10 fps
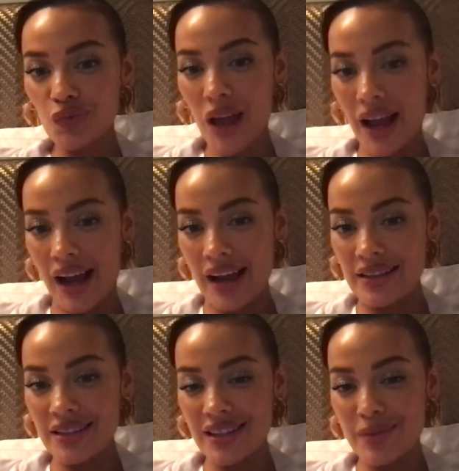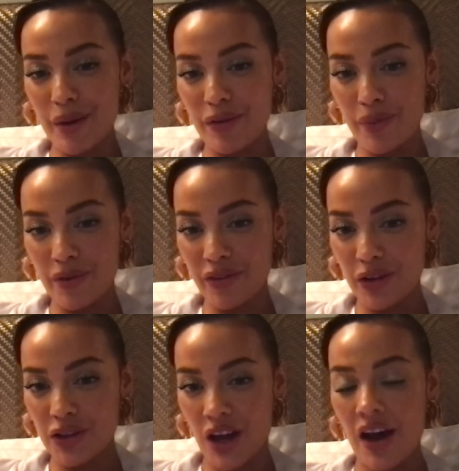Hi guys, it's me from the
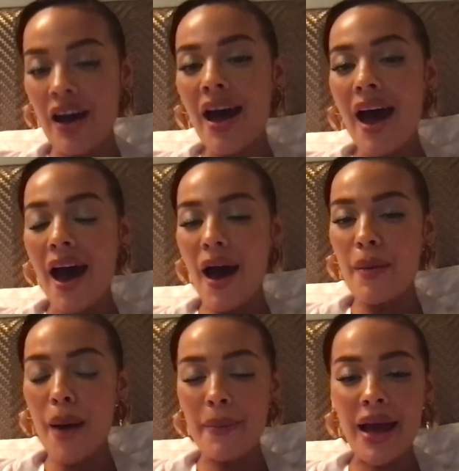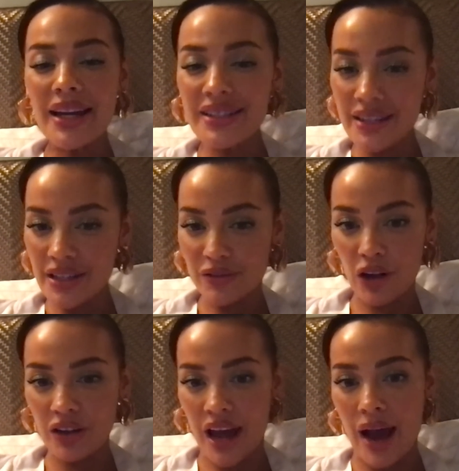future. I'm editing this
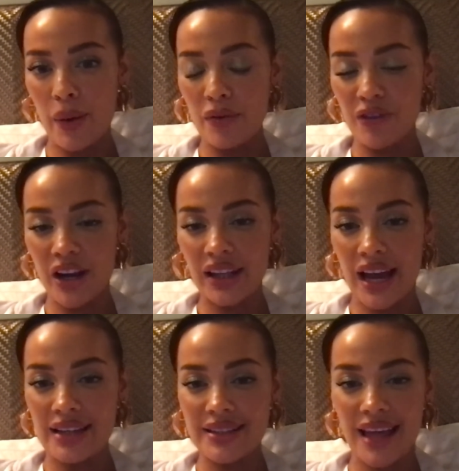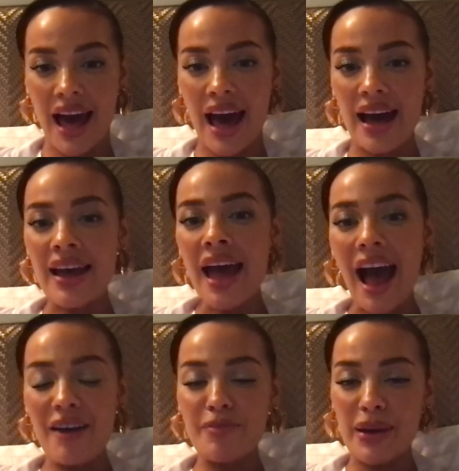vlog now and realized that
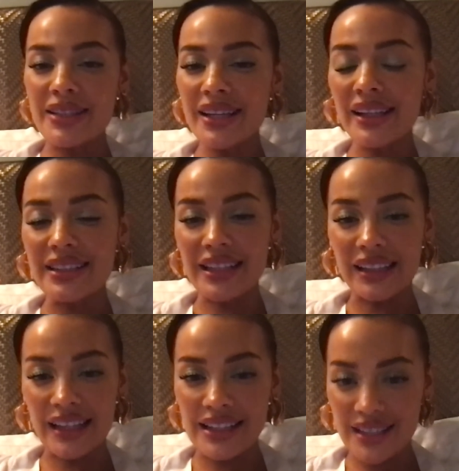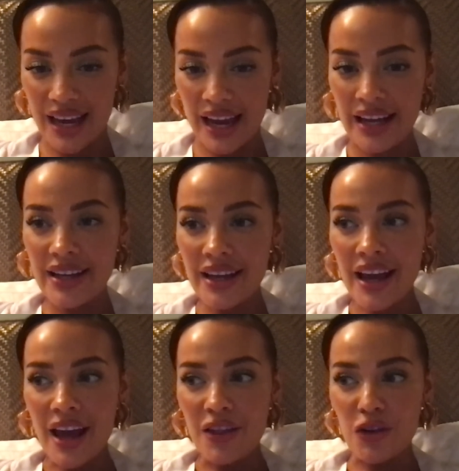I've basically deleted
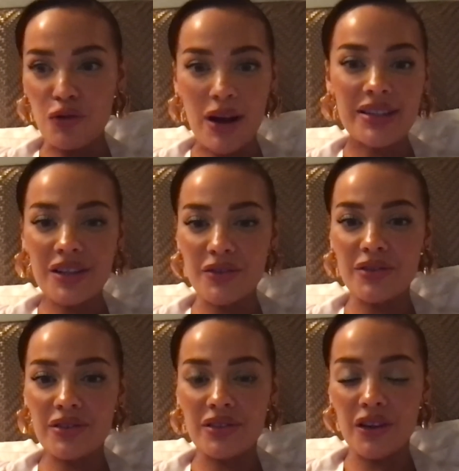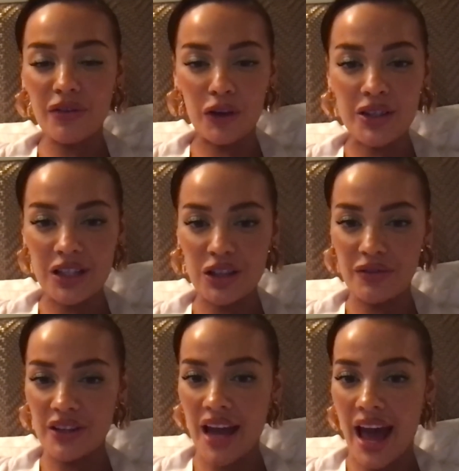the rest of the footage of
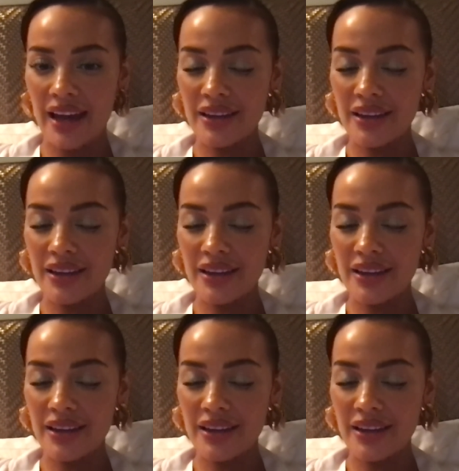the day.